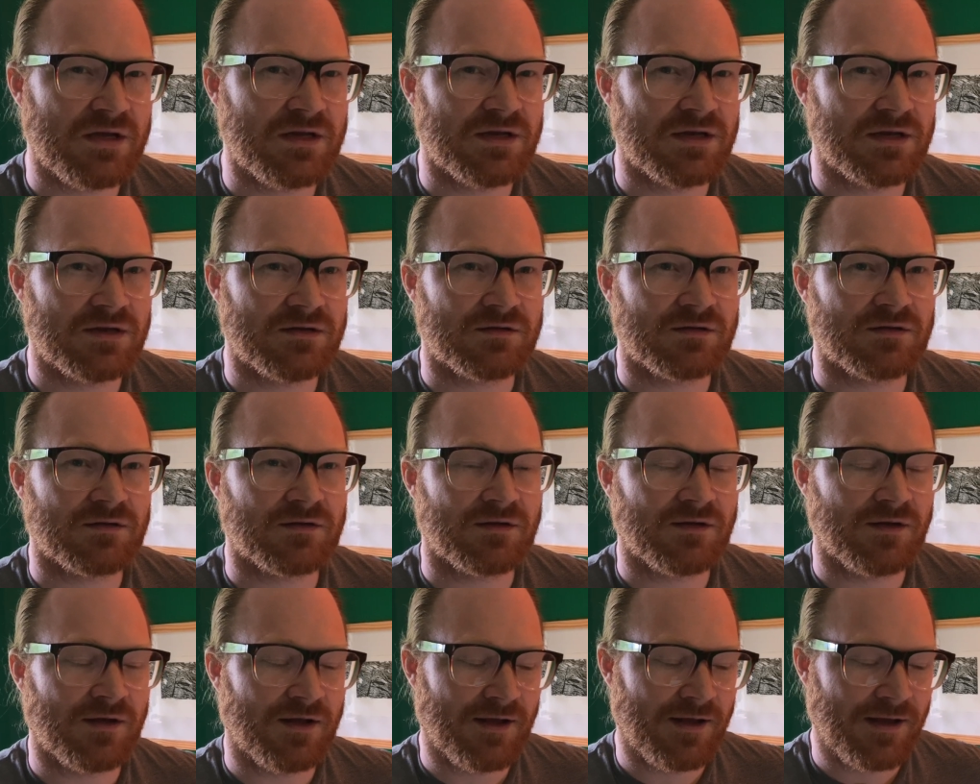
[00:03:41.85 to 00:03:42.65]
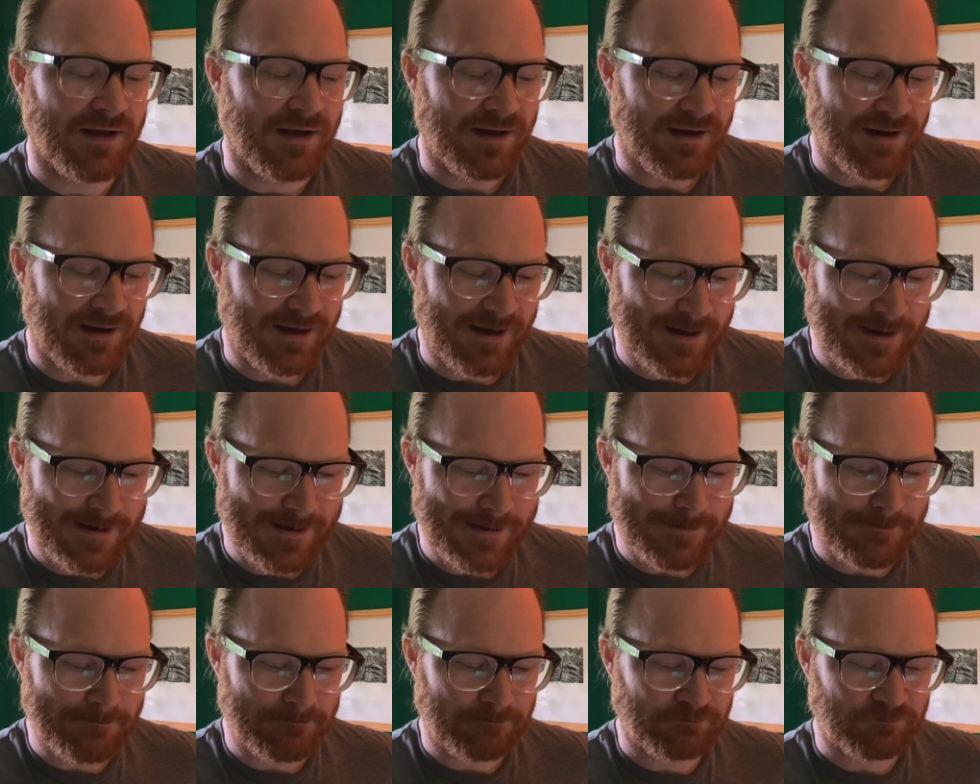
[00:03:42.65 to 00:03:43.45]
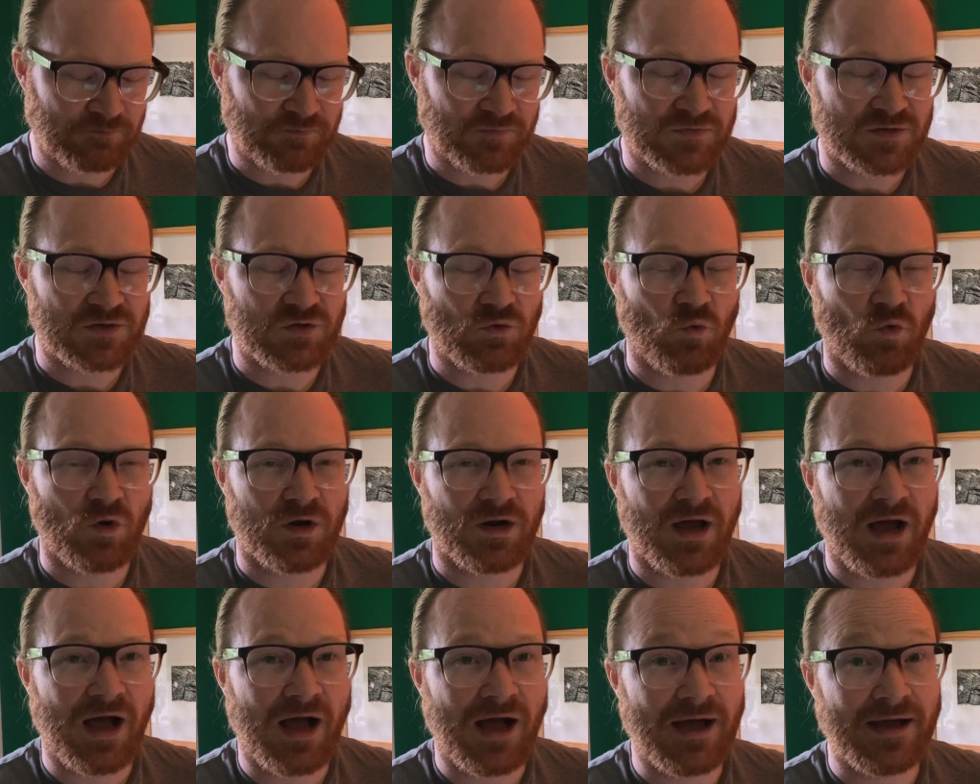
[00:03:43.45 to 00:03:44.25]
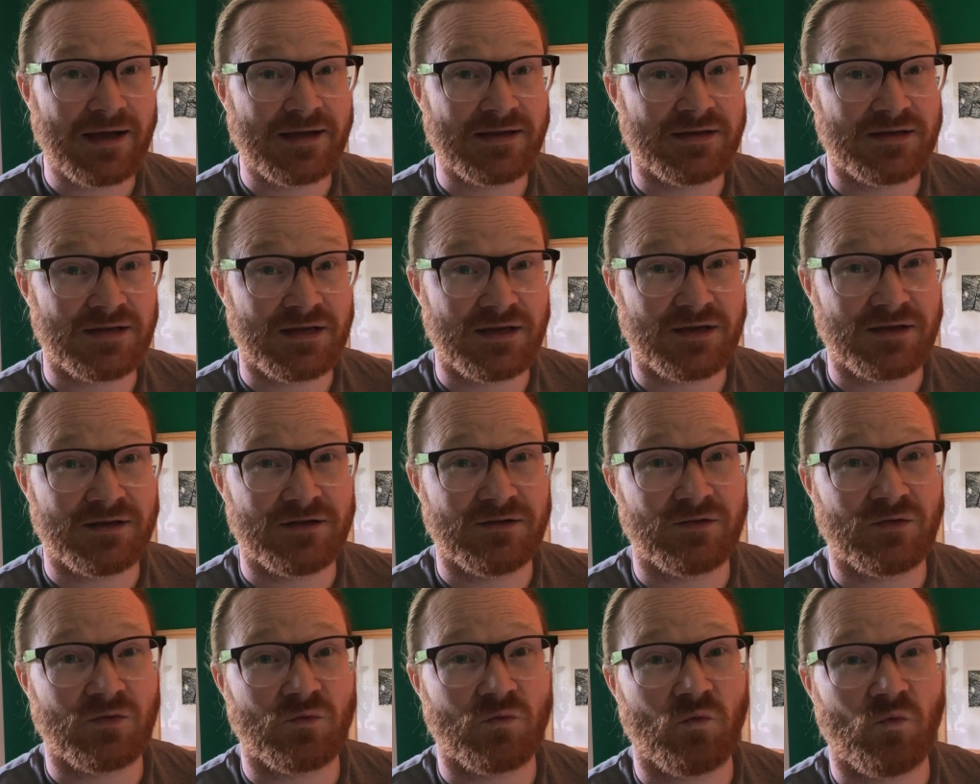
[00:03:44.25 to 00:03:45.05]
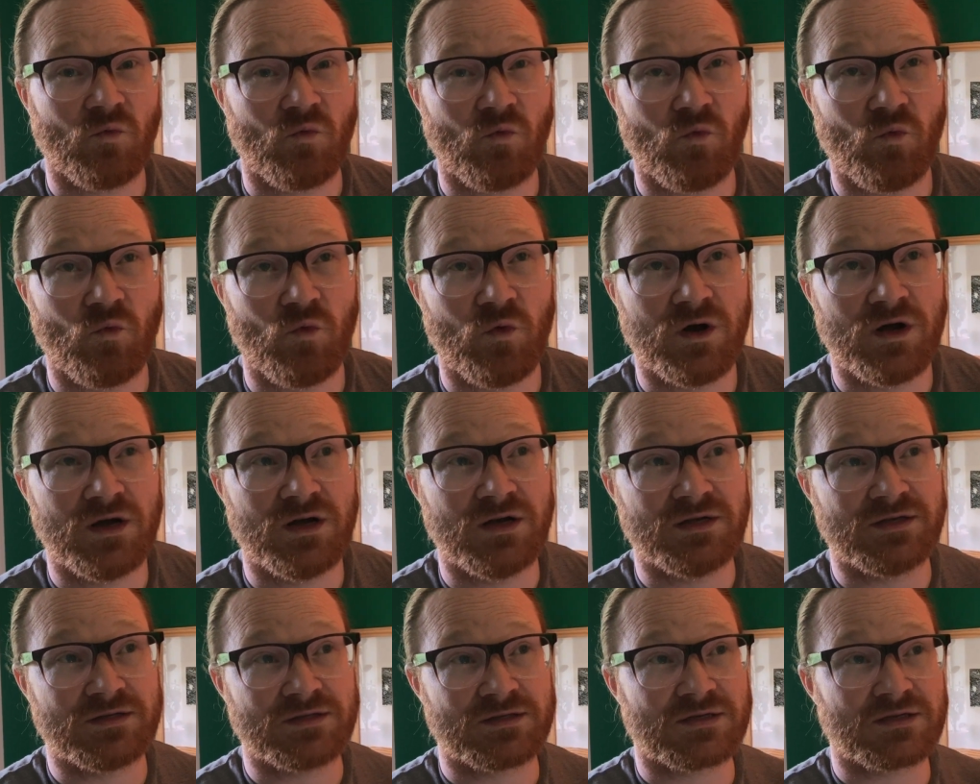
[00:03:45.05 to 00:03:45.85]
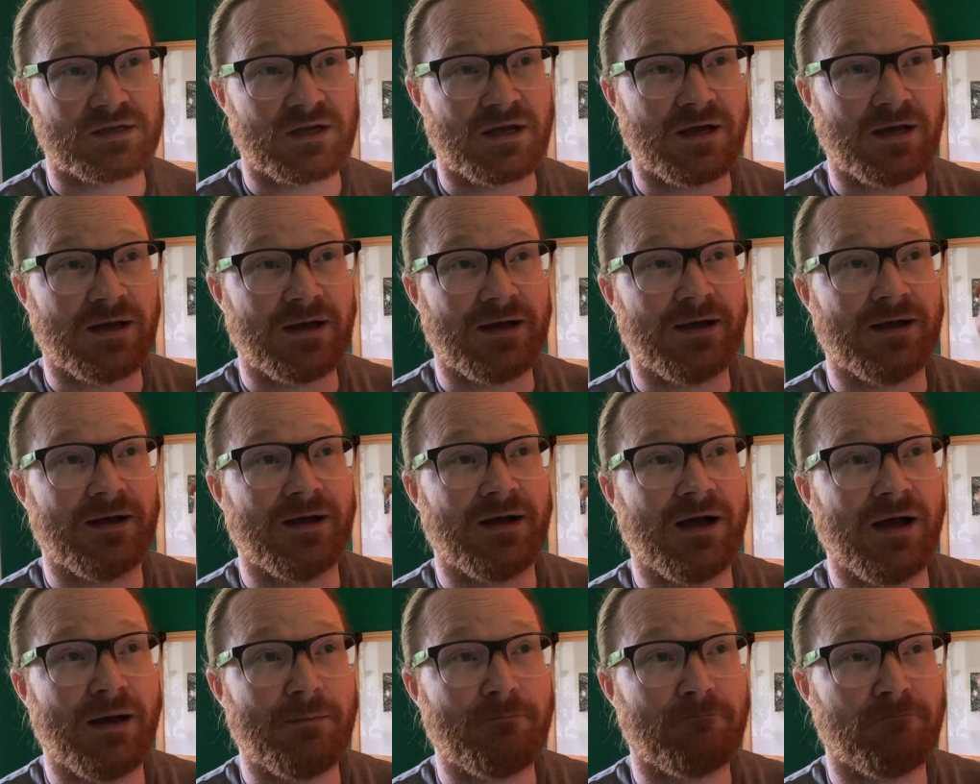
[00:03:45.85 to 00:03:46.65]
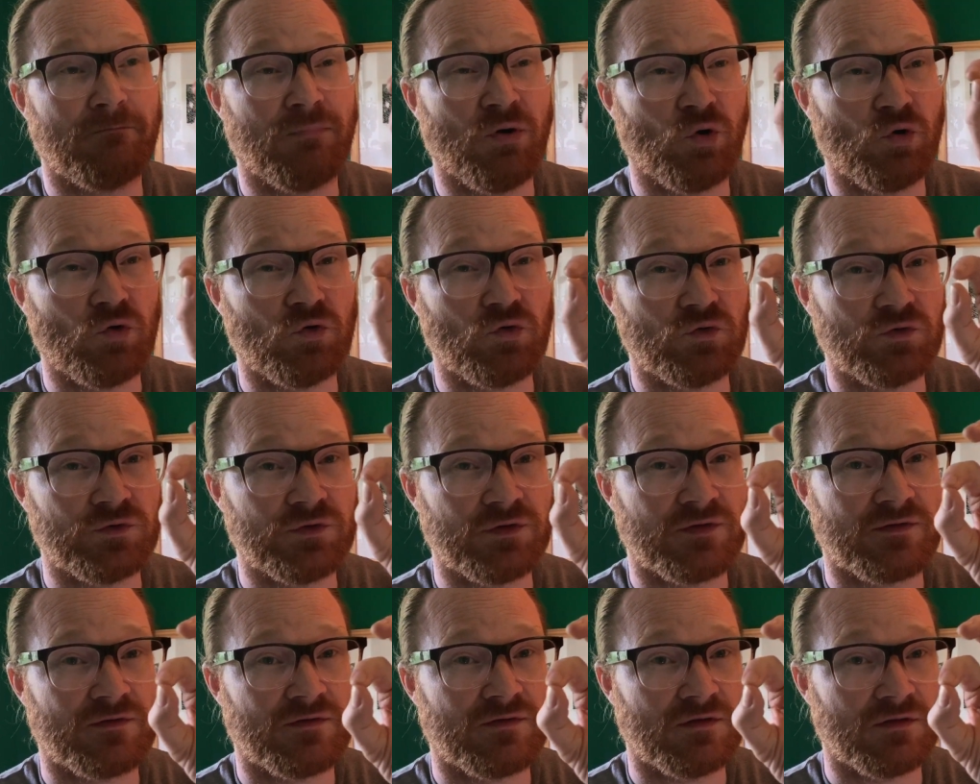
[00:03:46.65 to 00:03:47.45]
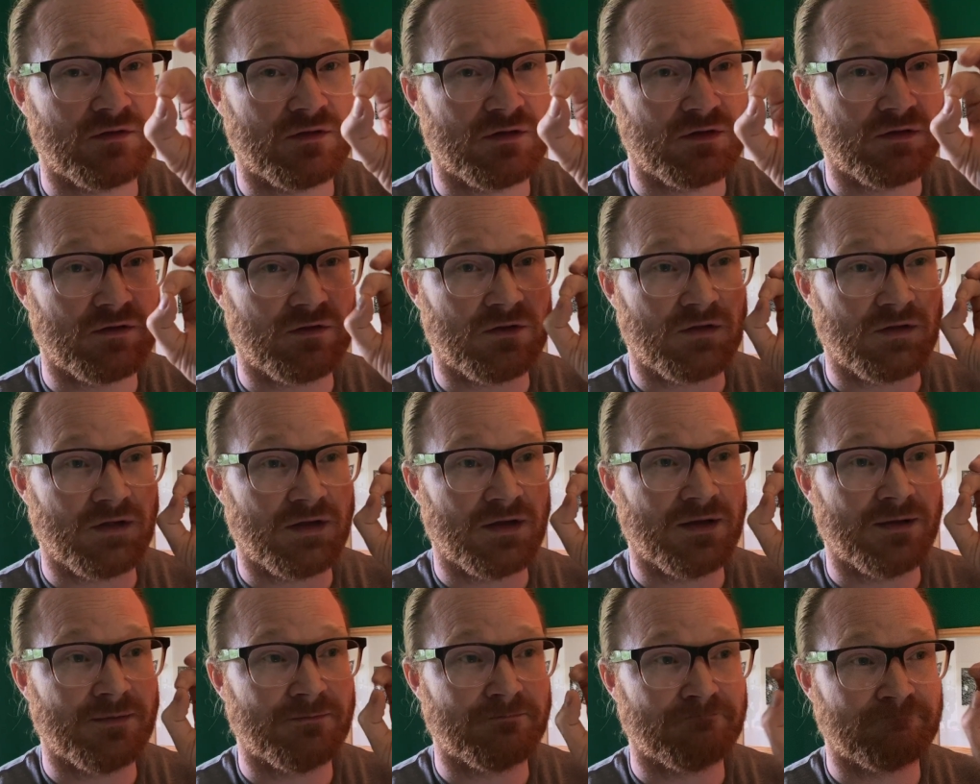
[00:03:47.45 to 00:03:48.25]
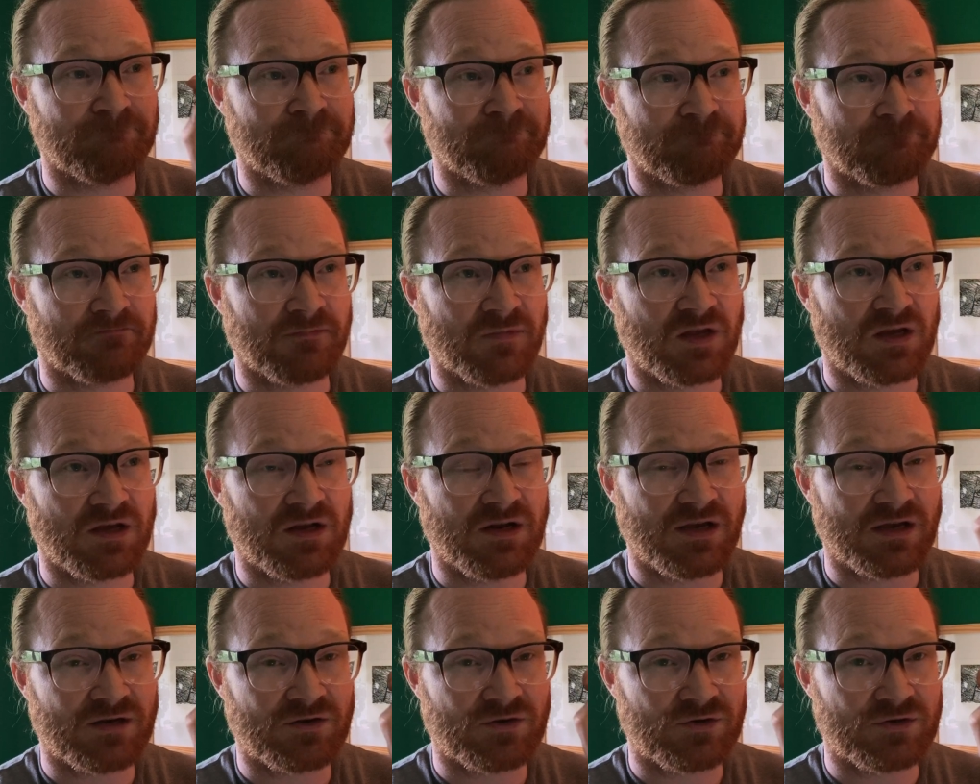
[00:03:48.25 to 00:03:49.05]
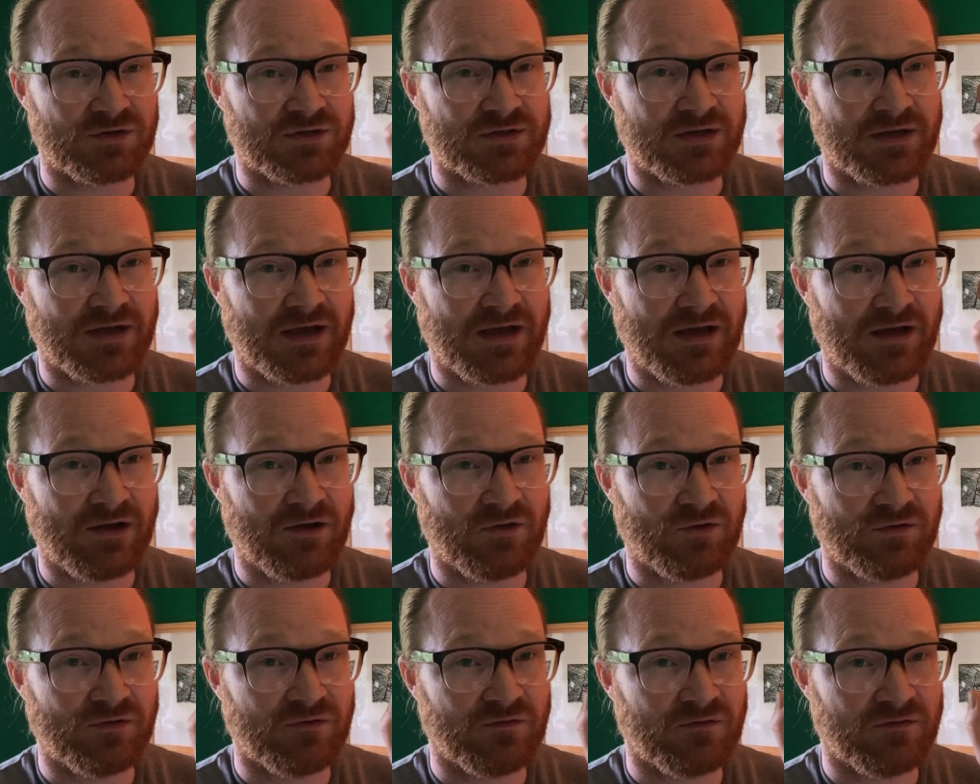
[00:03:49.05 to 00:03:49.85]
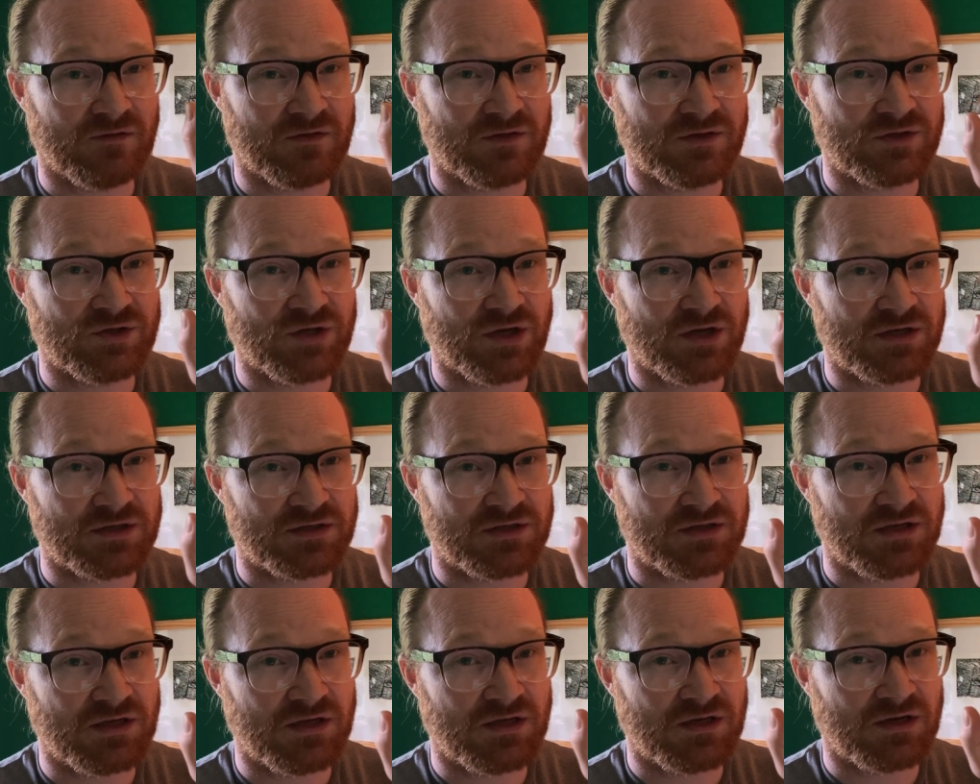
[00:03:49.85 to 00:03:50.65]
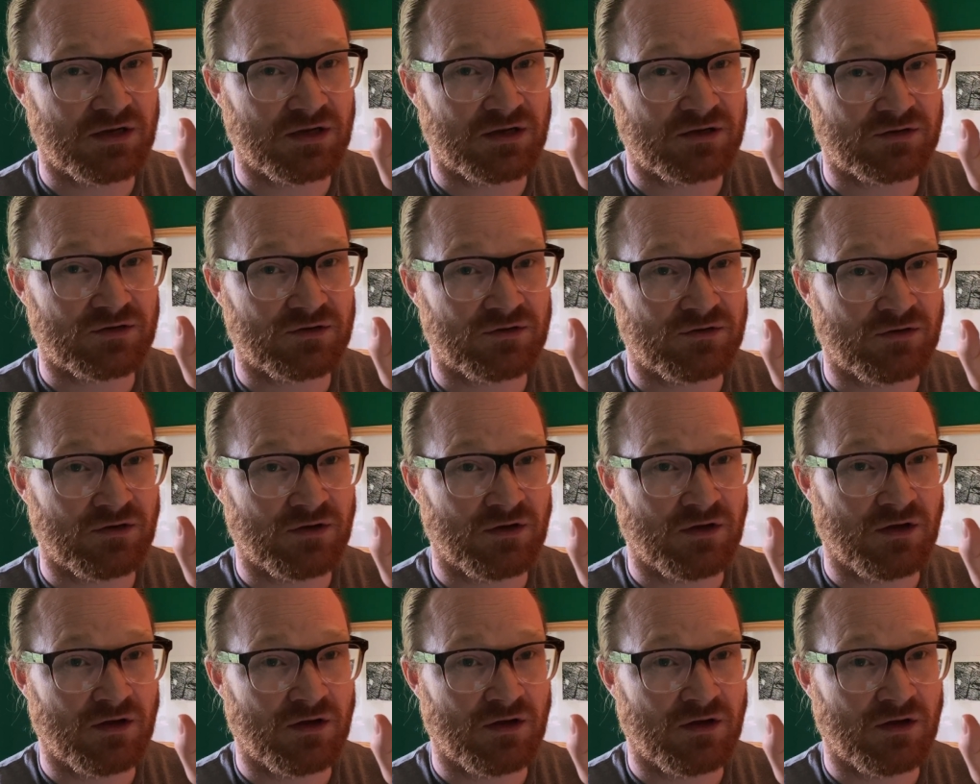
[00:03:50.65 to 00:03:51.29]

it. So what I did was I pulled the little connectors out of the JST connector,